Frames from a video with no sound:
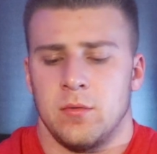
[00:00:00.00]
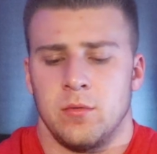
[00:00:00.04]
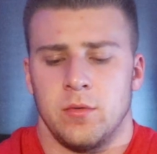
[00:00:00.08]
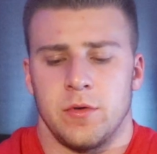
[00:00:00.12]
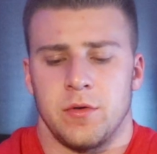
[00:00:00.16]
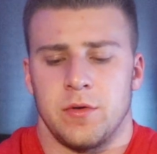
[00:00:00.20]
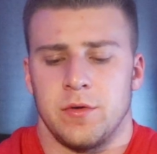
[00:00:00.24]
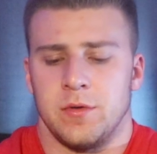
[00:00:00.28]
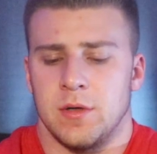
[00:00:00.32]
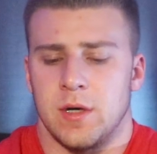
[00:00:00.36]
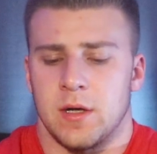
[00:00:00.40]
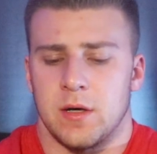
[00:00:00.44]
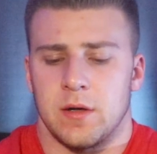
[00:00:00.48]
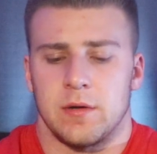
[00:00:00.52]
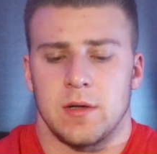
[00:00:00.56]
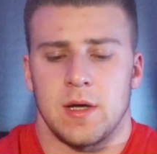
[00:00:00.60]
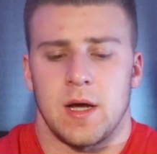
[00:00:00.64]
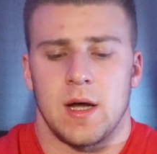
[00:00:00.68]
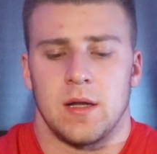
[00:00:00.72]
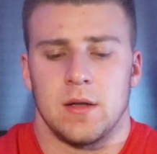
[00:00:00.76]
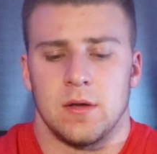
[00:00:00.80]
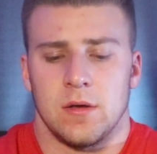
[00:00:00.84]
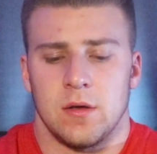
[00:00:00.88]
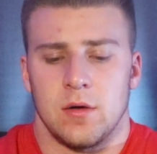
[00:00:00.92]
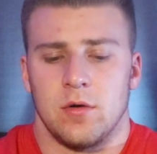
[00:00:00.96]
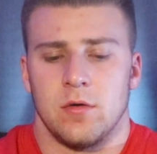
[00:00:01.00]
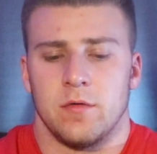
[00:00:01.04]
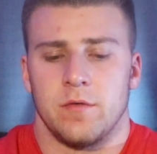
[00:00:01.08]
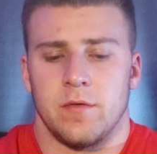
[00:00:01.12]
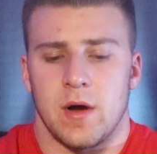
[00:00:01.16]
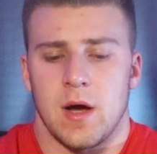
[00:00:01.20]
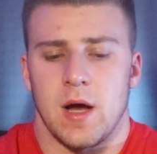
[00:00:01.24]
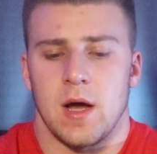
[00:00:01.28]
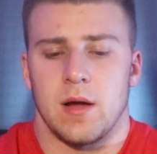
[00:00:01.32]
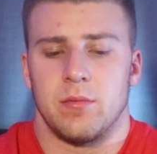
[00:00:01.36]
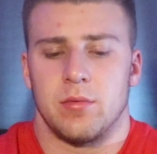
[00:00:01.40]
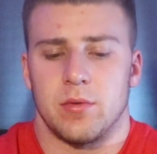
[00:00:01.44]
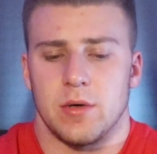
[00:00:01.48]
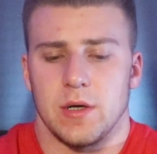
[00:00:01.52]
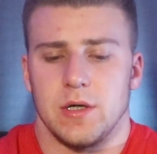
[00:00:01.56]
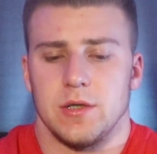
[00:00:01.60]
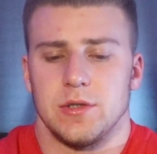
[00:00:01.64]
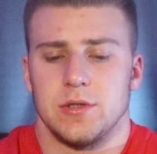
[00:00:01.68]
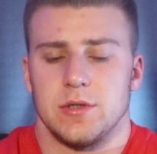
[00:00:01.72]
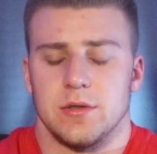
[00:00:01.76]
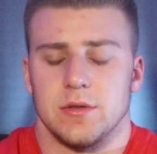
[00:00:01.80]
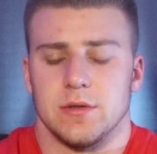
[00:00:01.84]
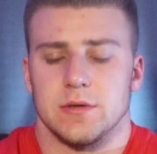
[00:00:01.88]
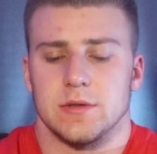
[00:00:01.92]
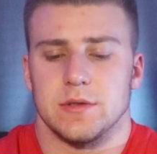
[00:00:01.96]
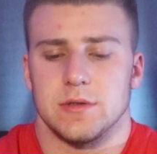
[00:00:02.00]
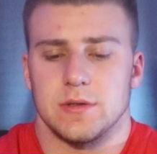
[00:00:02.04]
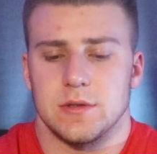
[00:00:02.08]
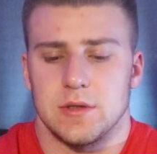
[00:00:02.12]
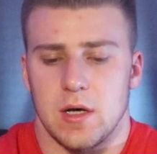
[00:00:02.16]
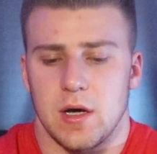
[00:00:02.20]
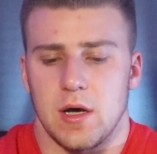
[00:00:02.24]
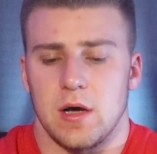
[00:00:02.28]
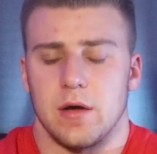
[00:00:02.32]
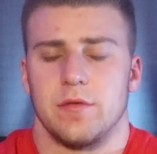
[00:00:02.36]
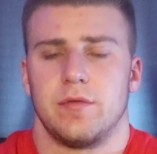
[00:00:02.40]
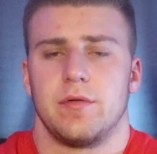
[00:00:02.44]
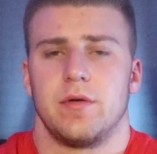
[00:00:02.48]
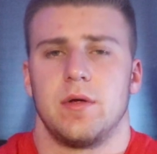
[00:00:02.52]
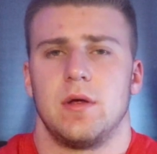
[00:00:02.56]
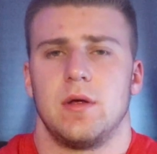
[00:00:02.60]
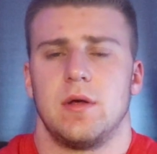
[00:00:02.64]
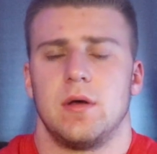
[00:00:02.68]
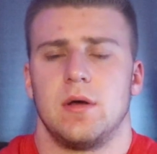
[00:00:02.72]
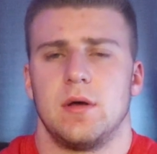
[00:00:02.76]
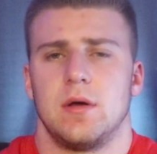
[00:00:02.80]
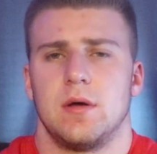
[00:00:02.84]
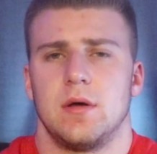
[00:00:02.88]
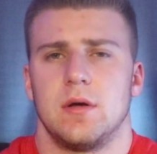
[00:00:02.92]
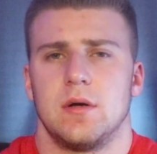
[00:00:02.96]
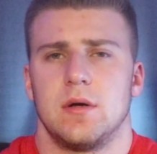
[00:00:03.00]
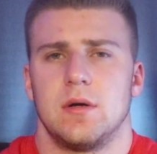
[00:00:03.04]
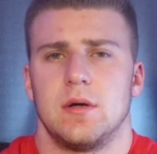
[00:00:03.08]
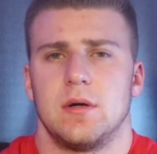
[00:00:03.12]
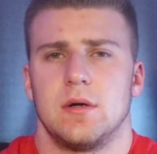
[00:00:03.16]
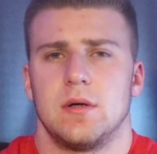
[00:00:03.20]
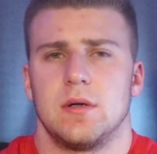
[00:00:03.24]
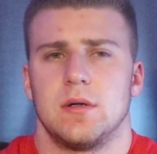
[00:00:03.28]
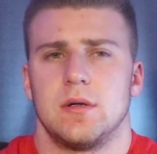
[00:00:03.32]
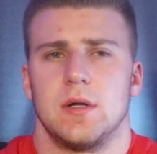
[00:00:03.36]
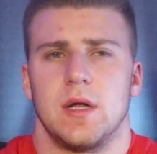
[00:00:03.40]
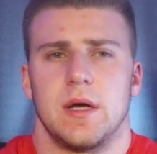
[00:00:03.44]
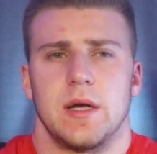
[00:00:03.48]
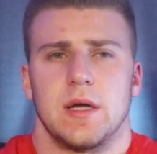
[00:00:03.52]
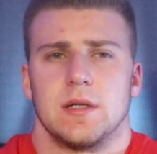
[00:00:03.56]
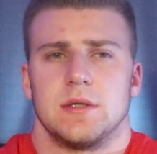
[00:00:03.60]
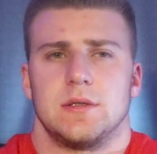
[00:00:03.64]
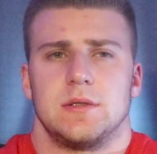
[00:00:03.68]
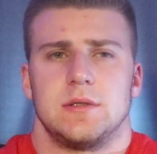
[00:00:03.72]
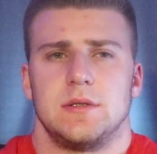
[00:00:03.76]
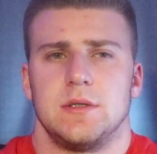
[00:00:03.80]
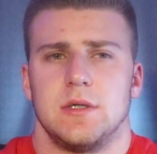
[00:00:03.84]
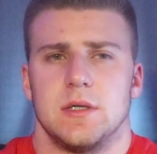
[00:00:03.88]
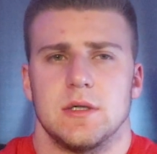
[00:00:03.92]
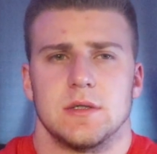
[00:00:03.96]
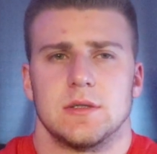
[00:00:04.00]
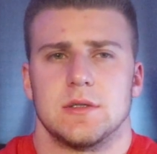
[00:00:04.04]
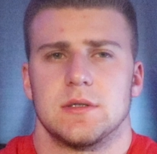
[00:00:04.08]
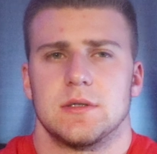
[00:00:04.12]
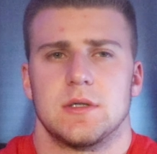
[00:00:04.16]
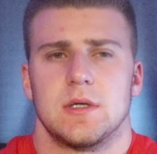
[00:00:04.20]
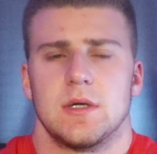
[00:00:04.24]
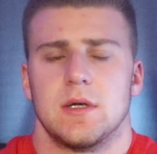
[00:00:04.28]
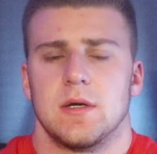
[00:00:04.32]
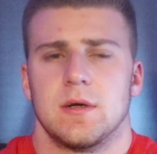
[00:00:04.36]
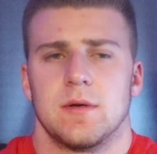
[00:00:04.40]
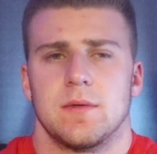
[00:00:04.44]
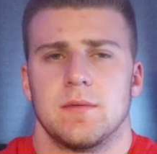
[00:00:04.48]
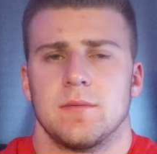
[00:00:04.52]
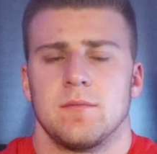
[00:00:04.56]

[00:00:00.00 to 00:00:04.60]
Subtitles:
with none of that low vibrational stuff. Like, it's just,